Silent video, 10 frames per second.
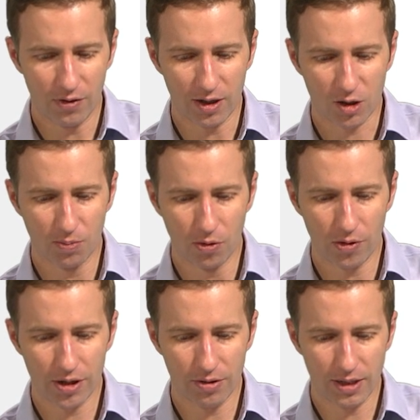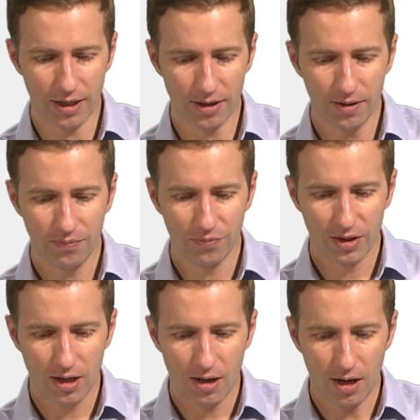exploring your data,
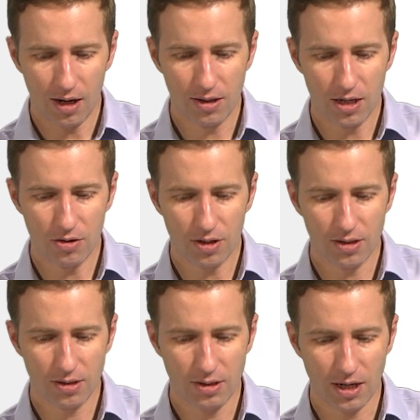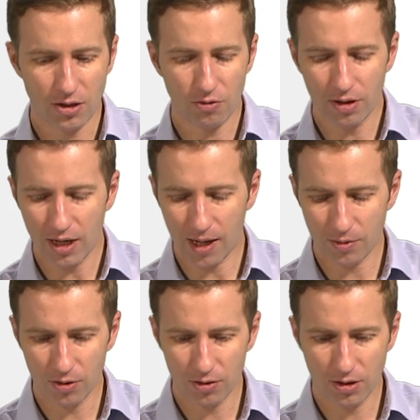and then you can take screen
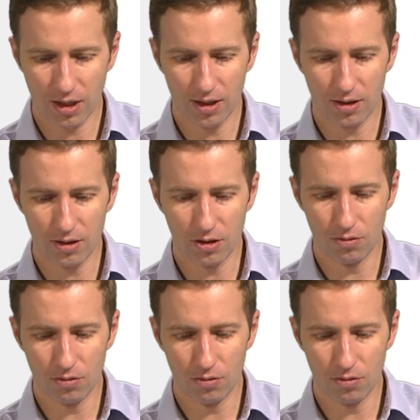captures and